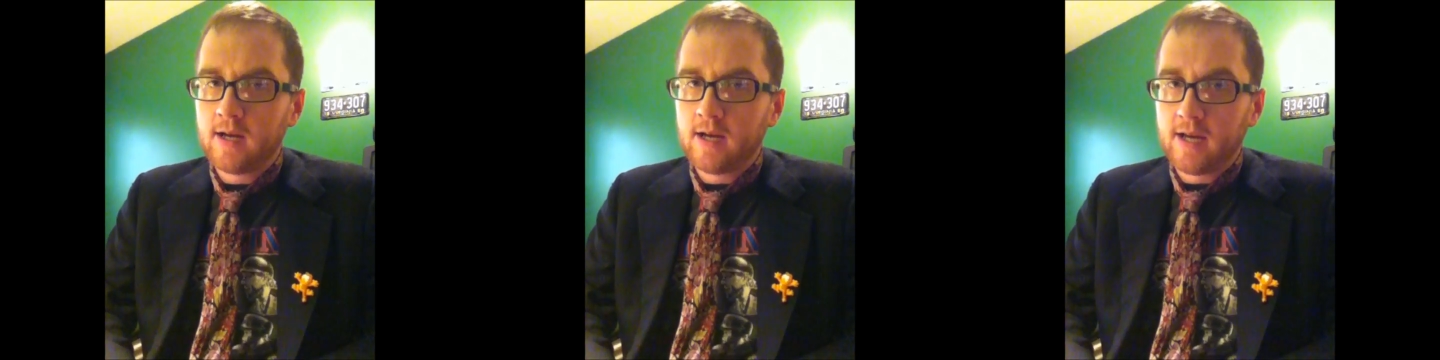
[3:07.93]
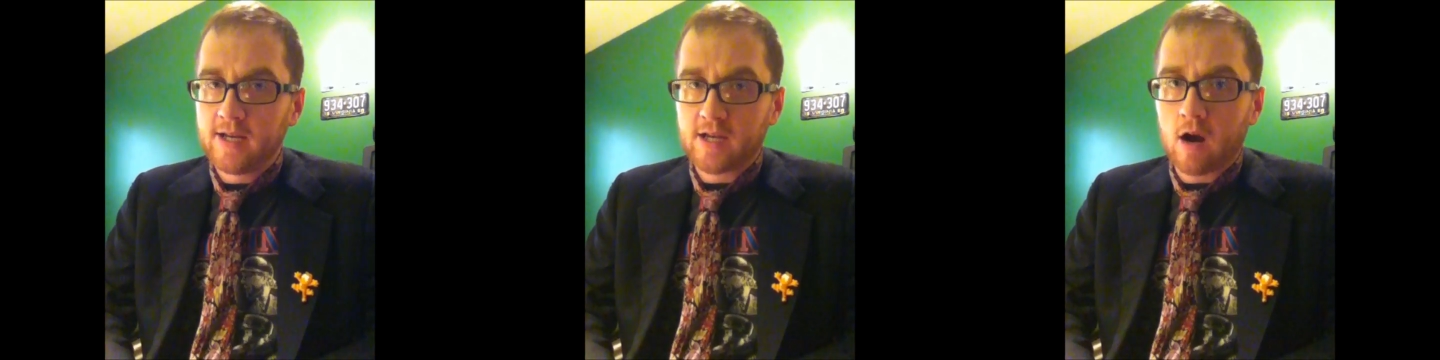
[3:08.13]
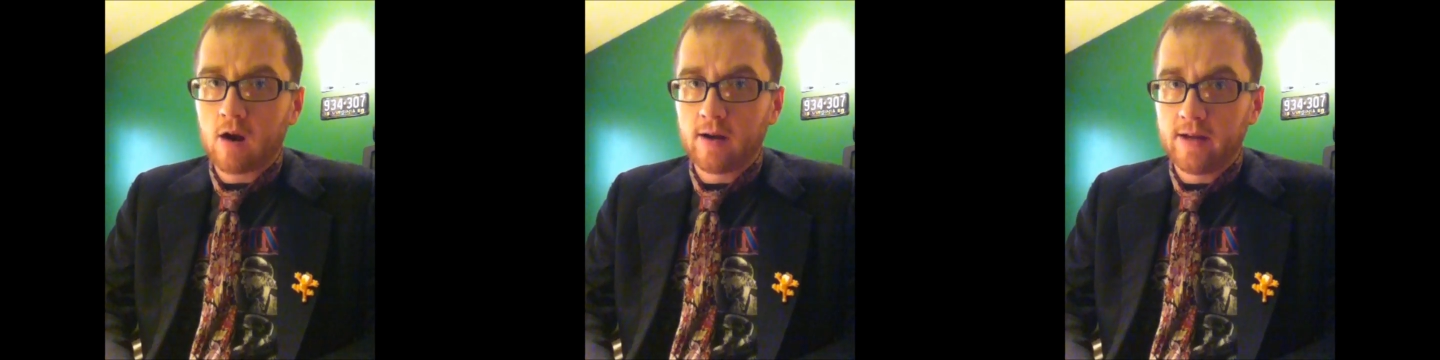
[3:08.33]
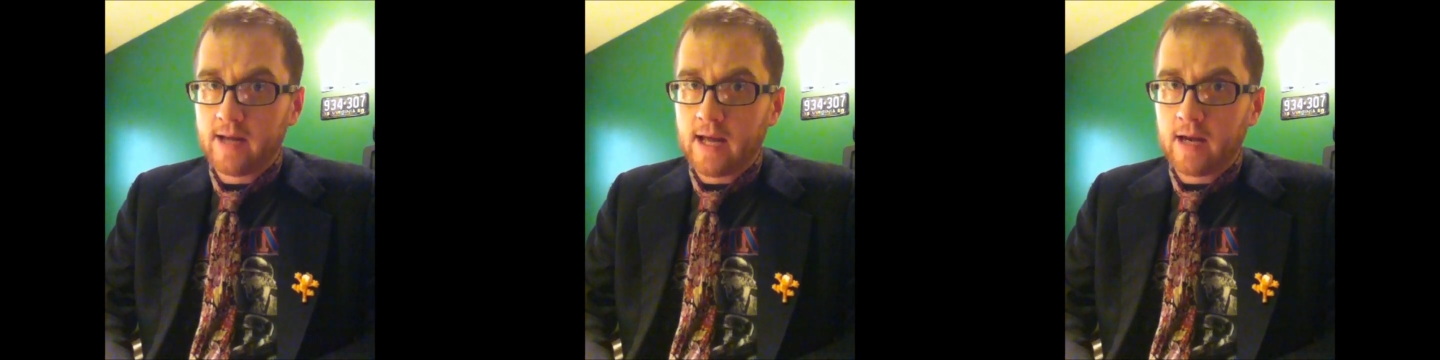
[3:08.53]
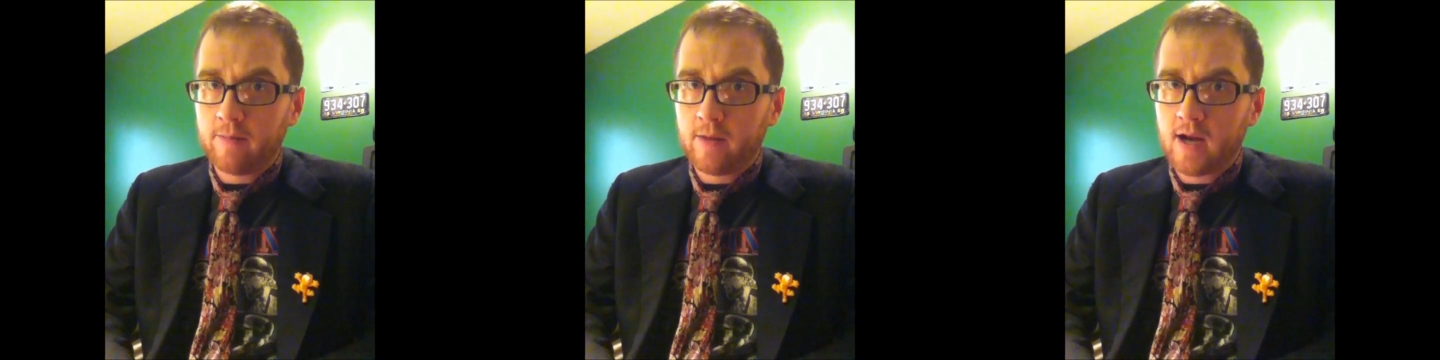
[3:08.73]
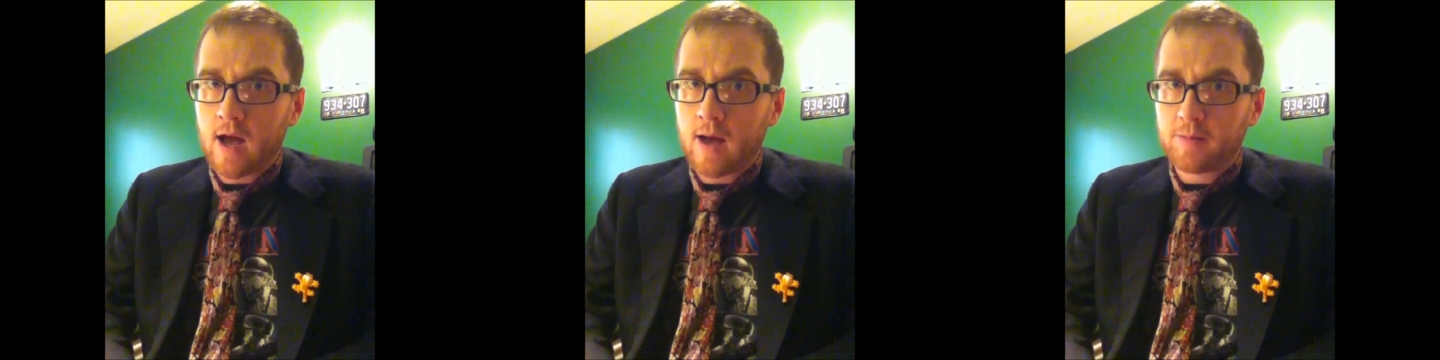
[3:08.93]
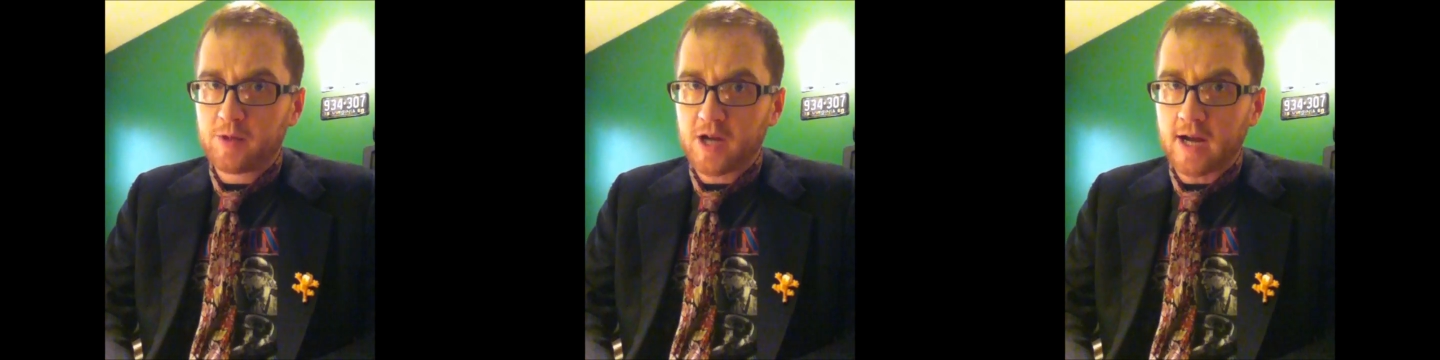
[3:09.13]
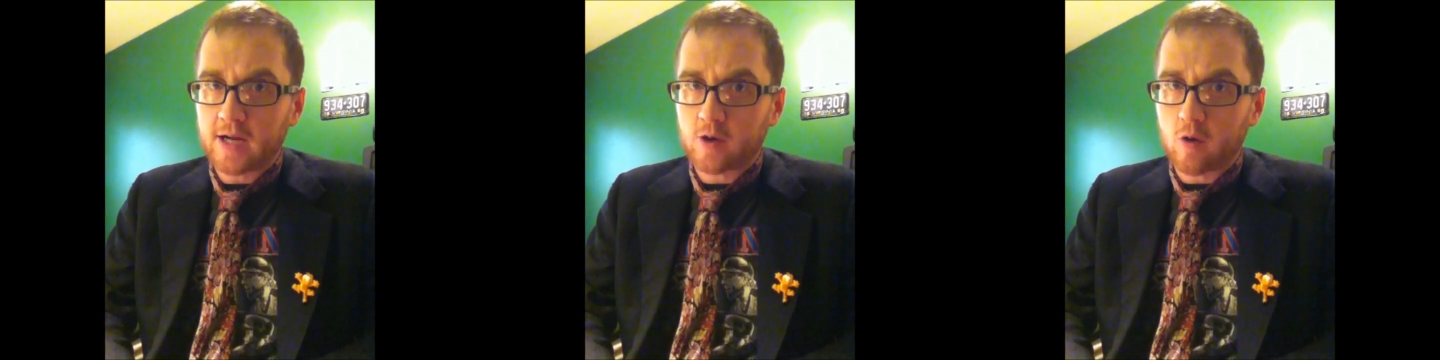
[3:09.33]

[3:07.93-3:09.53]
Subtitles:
is our inanimate object